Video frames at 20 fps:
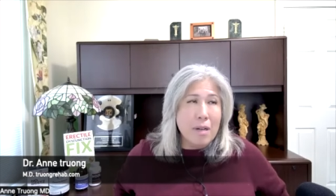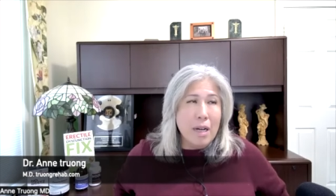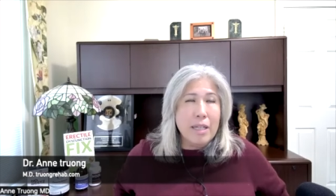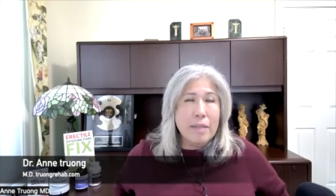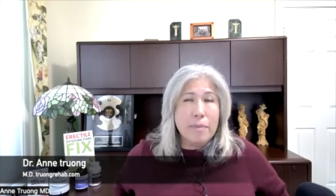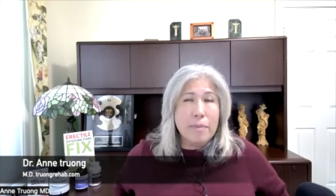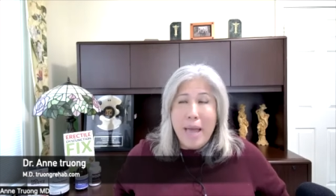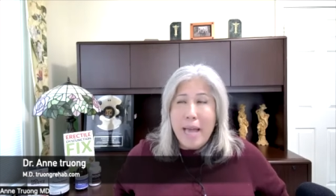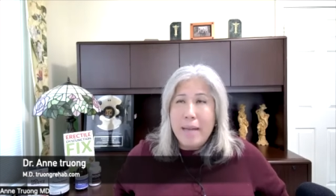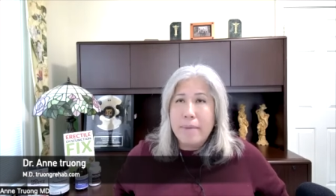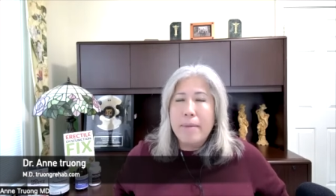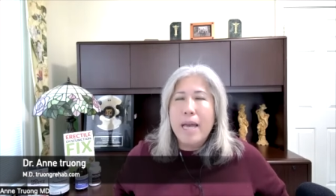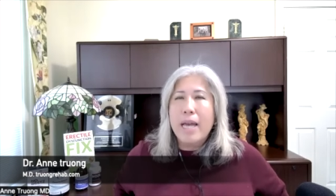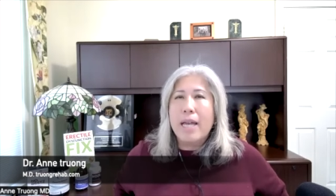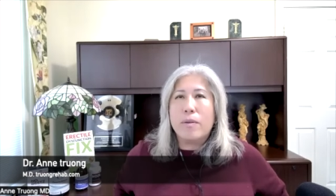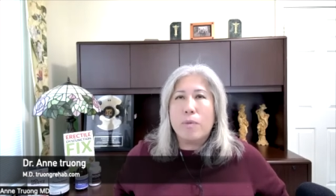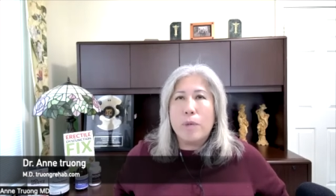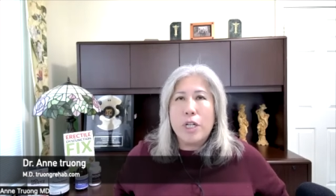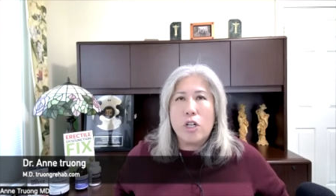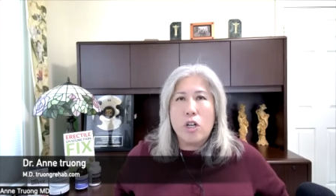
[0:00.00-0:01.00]
it's
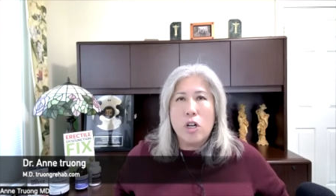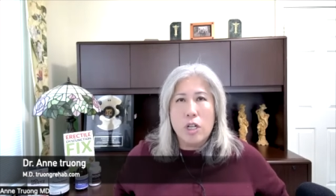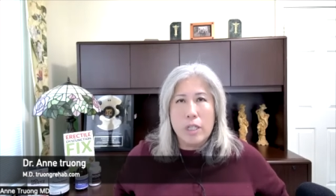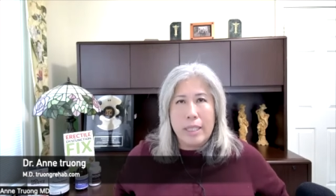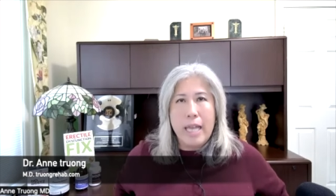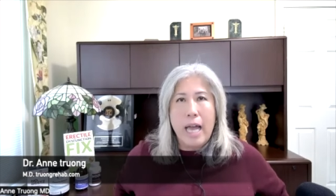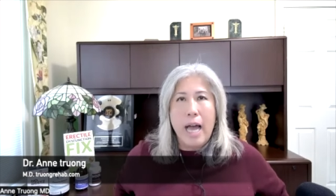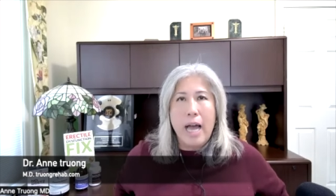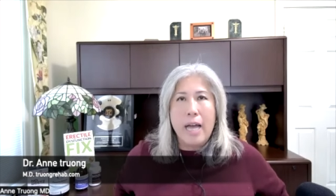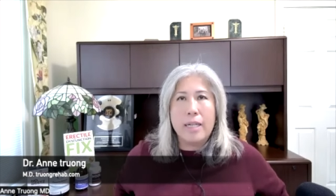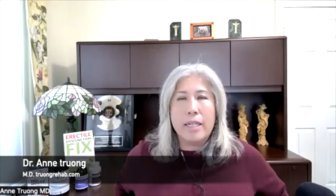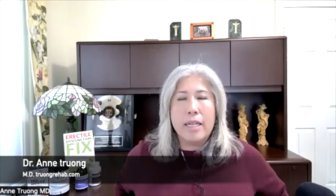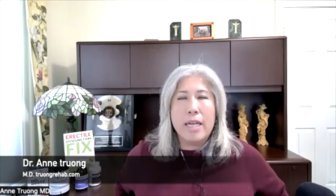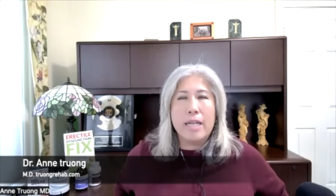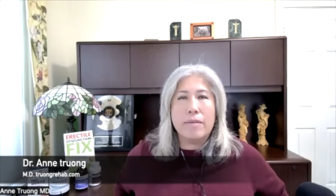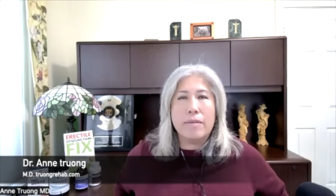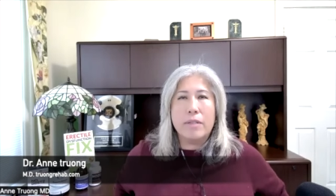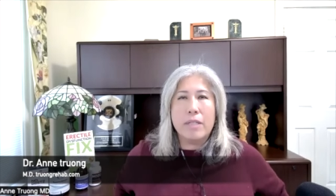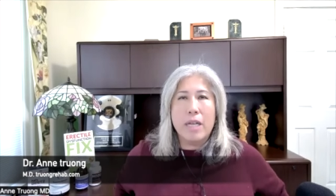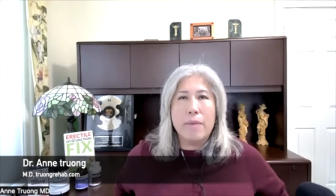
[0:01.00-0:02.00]
man-made we cook that
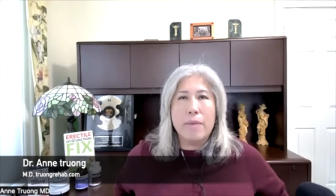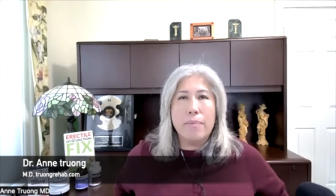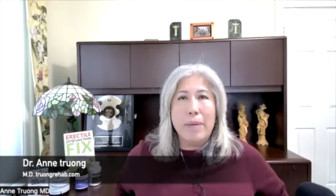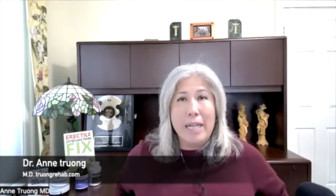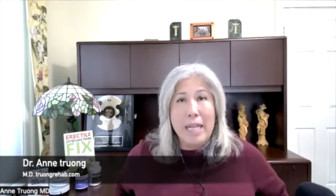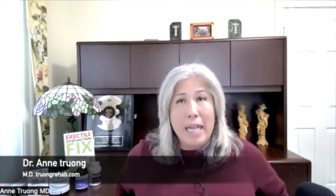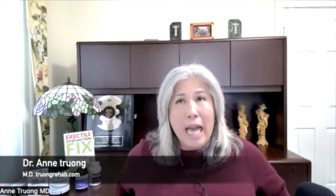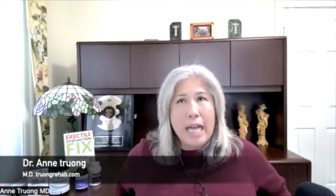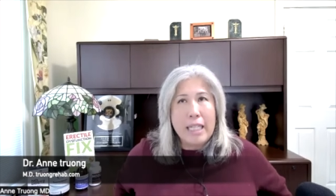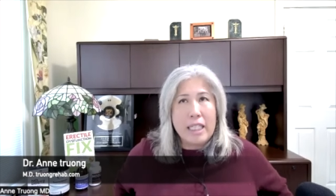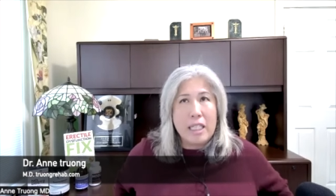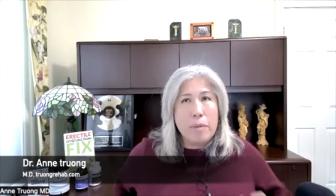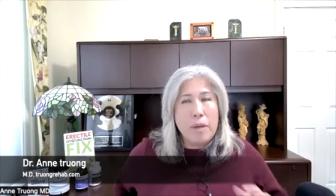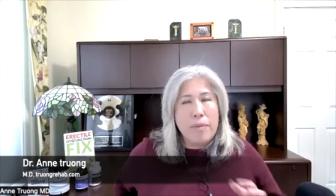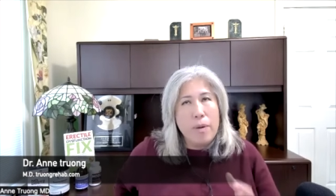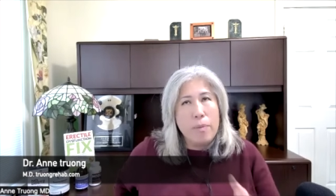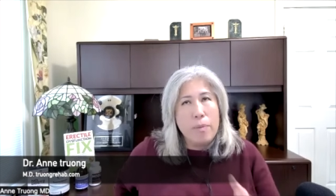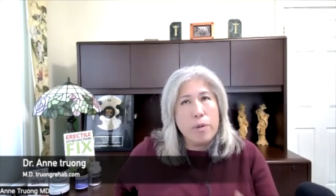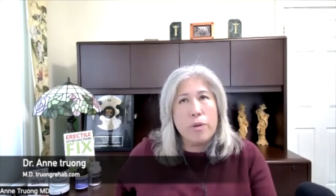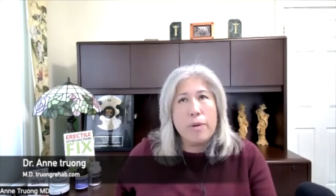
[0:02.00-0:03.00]
and we but it has to be
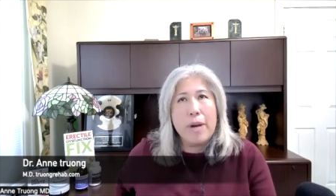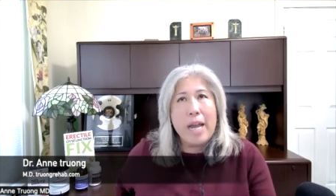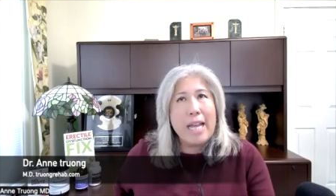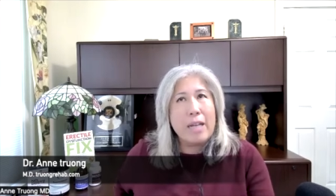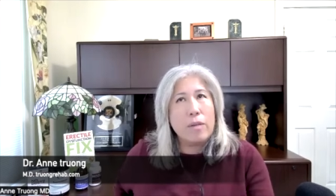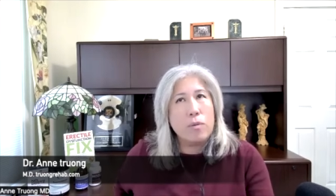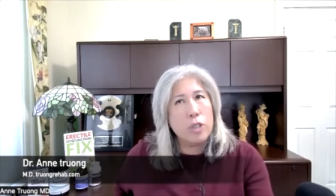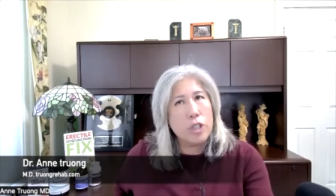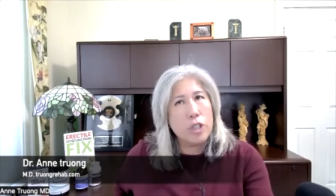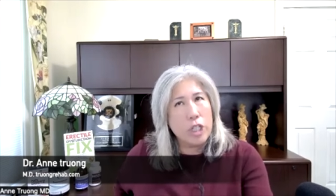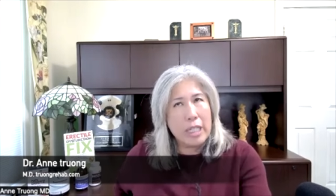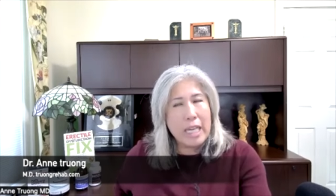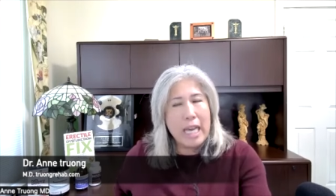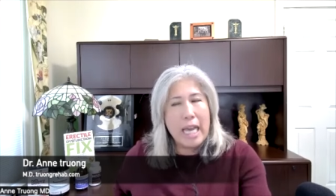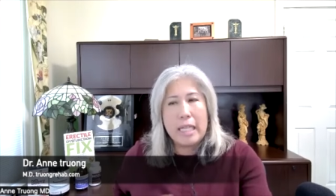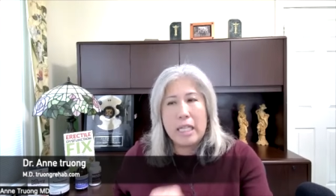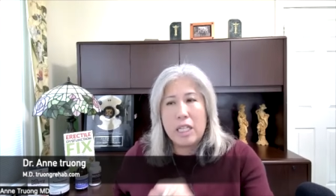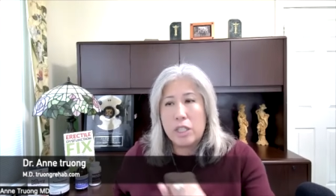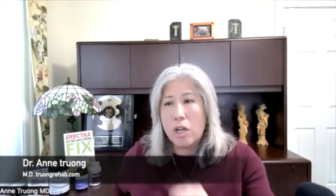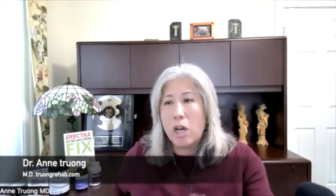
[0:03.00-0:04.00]
from grain which
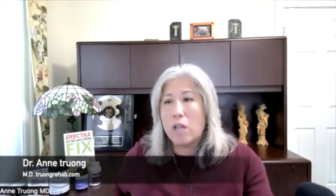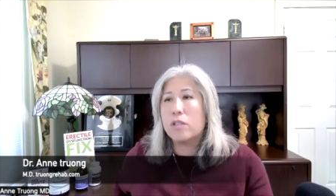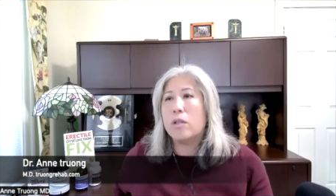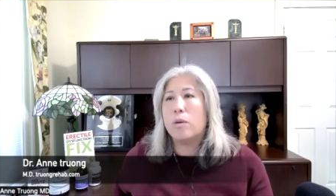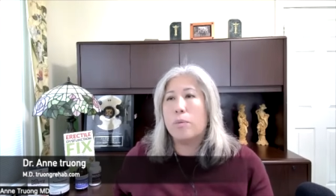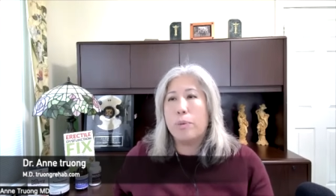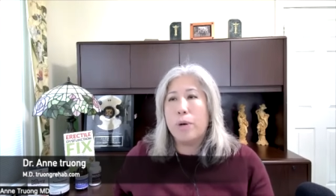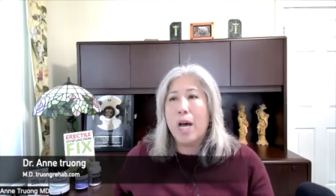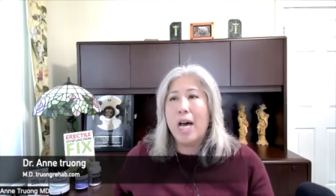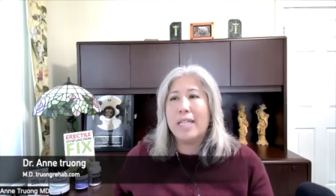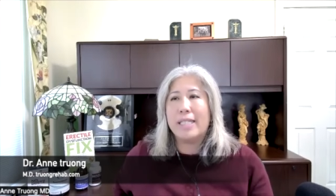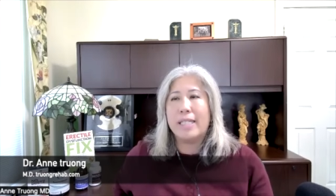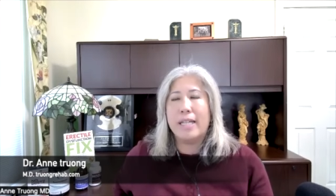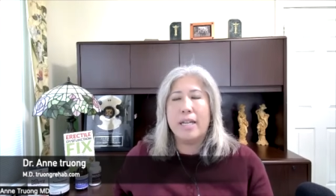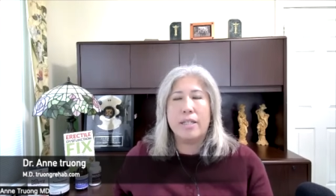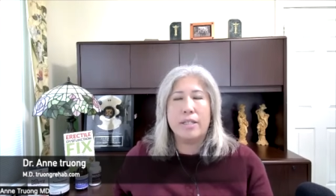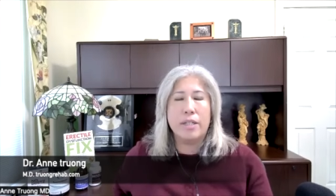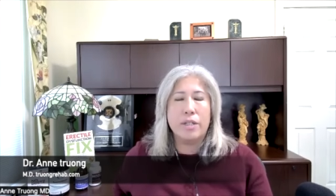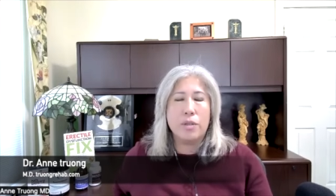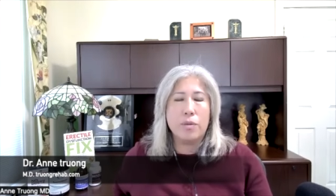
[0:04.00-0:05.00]
again is also
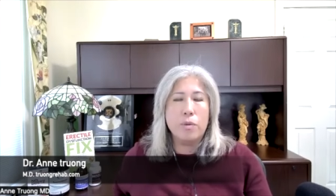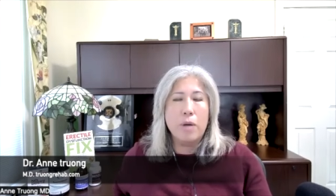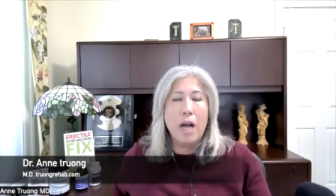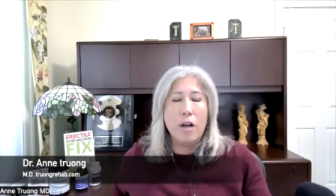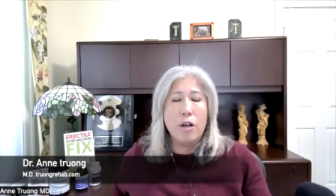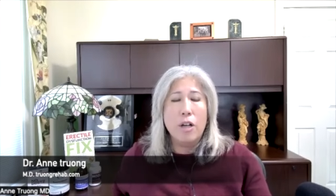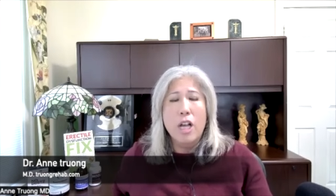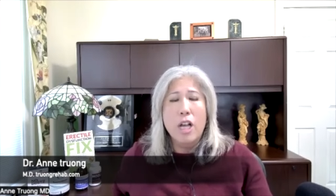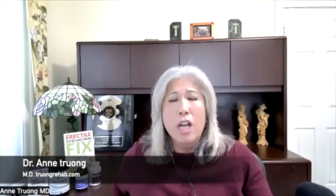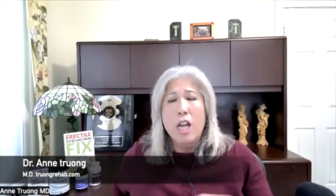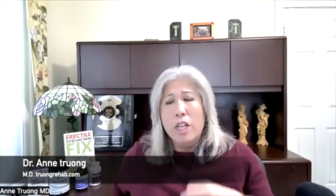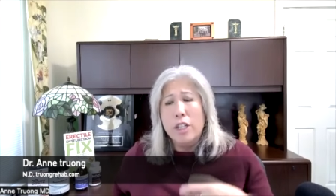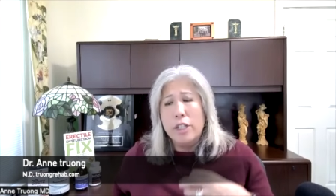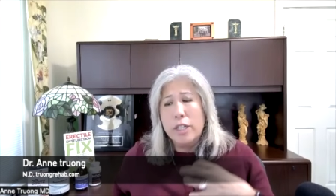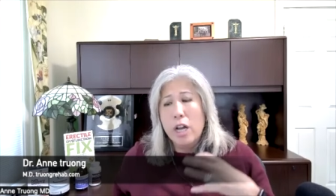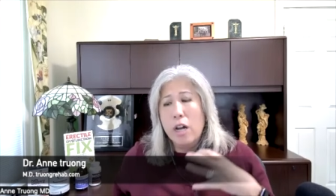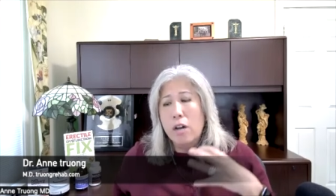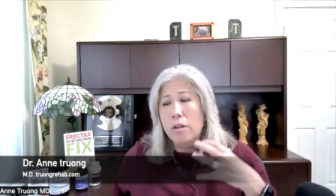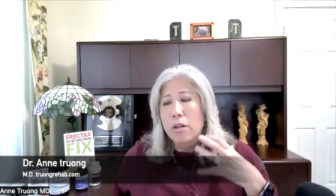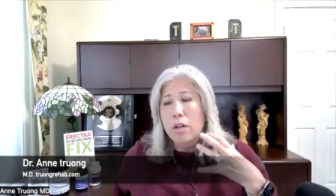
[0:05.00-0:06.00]
processed as well
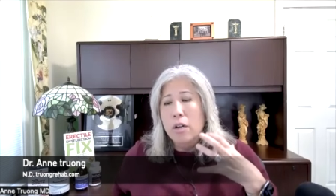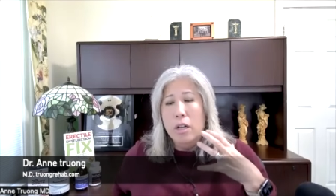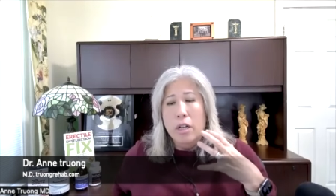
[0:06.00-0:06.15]
so